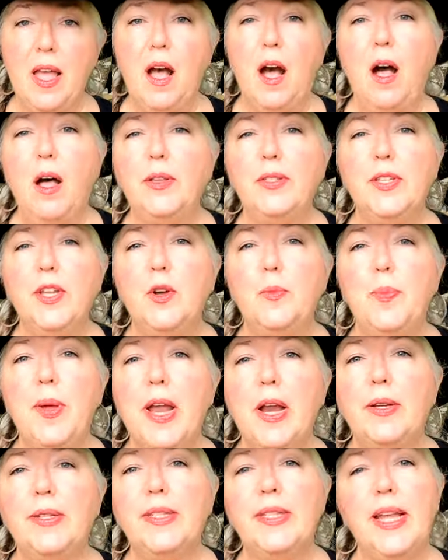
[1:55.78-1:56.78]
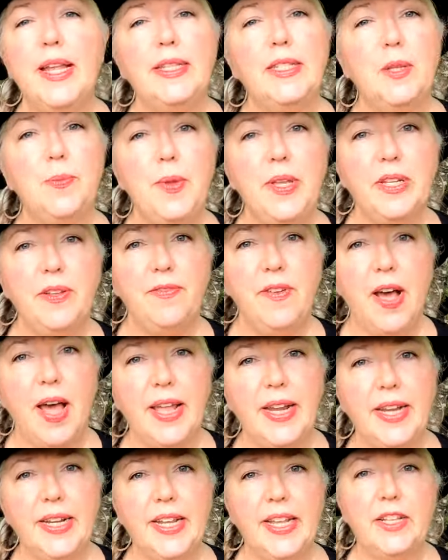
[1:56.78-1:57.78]
Also, pears tend to be
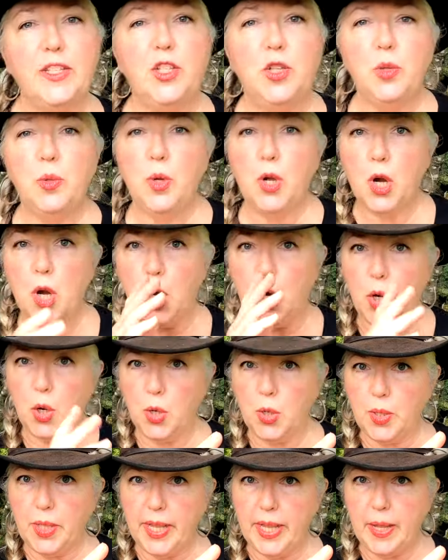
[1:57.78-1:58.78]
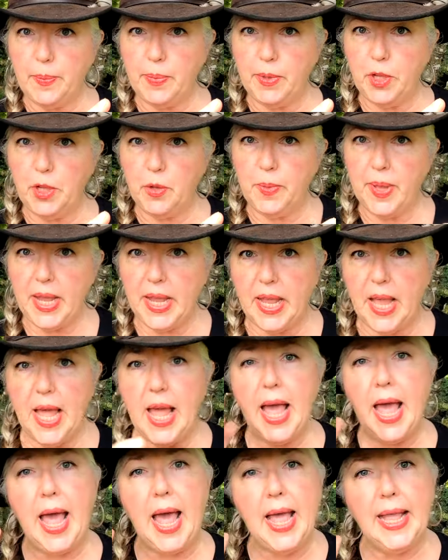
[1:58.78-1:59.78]
divided into early blooming
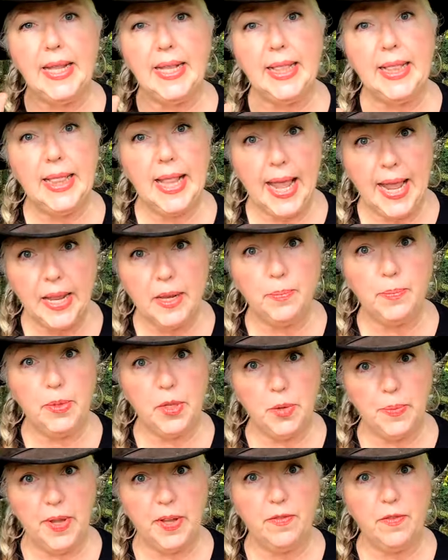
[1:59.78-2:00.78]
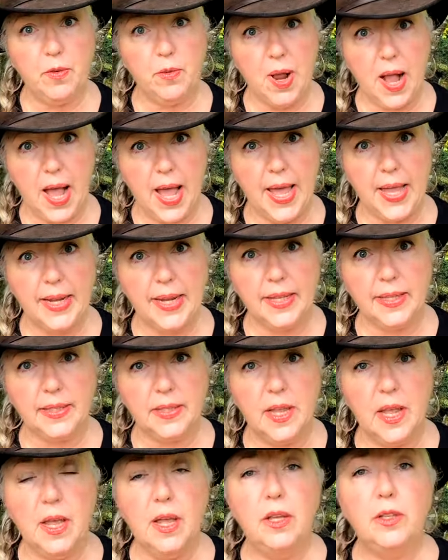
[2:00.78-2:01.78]
and late blooming
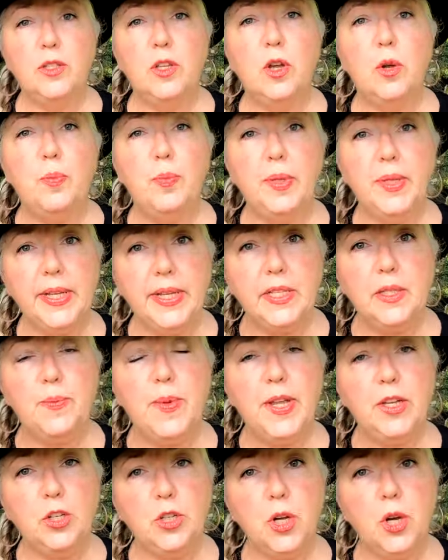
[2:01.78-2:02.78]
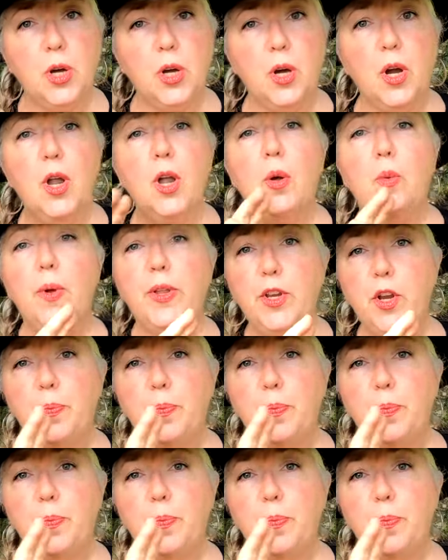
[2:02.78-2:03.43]
varieties. So please make sure when